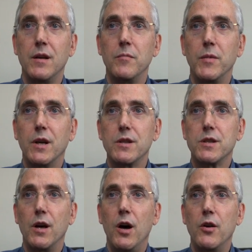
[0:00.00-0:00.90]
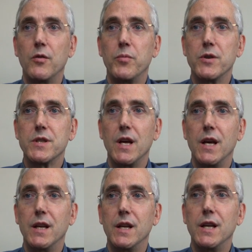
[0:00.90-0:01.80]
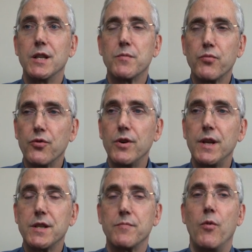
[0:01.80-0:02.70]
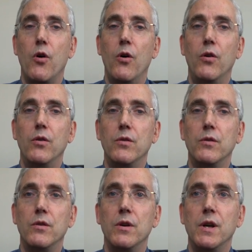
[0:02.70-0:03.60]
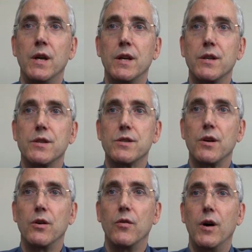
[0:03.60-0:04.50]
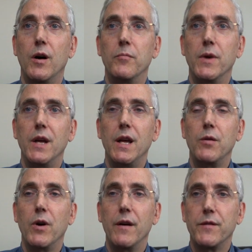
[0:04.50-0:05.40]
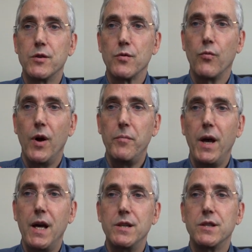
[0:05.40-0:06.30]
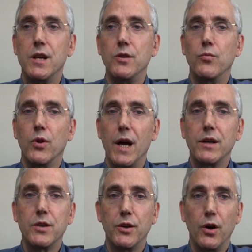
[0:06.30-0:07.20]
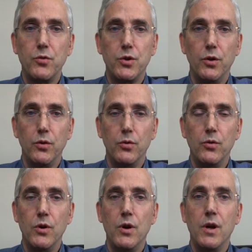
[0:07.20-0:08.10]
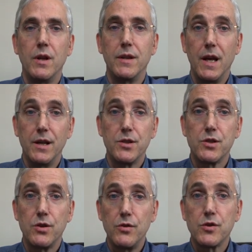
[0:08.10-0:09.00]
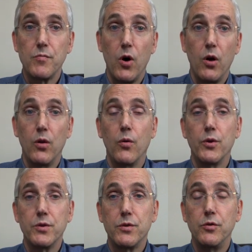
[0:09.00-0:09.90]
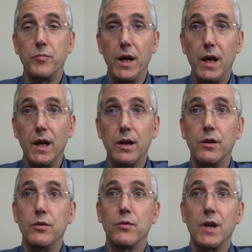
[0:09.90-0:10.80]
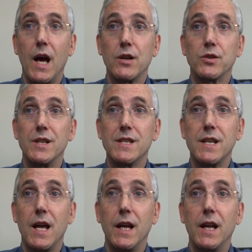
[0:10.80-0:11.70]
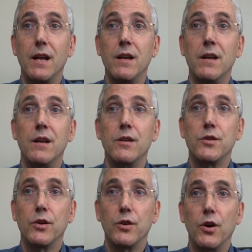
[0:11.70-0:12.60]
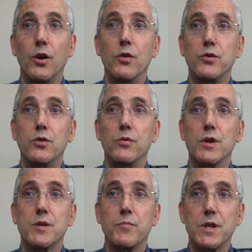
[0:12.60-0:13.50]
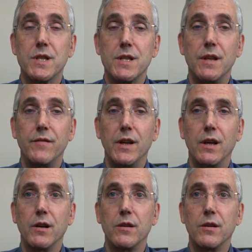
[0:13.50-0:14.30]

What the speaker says: Because the 100% is pretty small. So anyway, if there's a web page that you like to go to that is too small or too big, you can actually set it to go to a specific